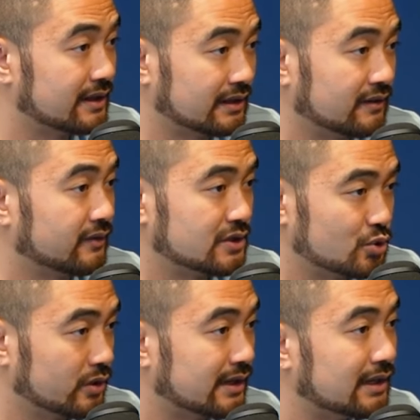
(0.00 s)
The
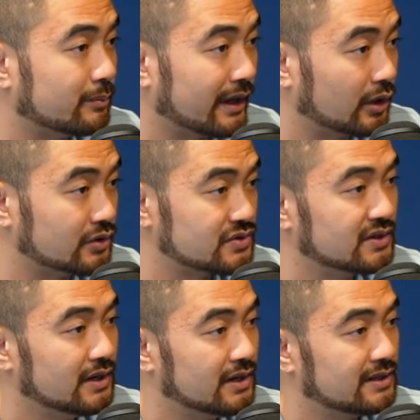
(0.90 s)
individual emails
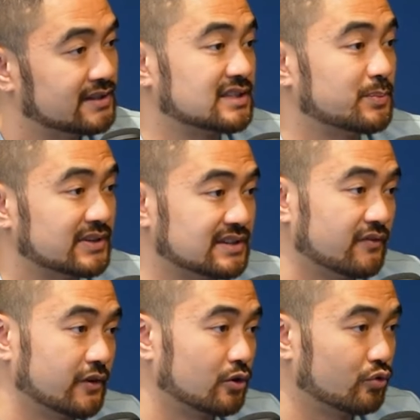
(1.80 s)
to
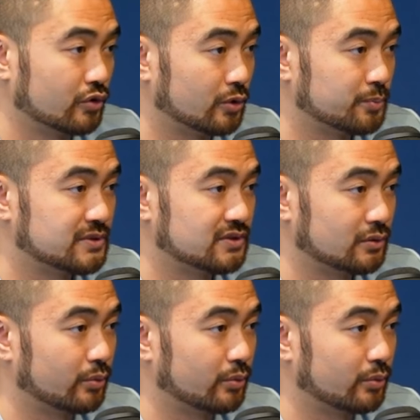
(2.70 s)
specific groups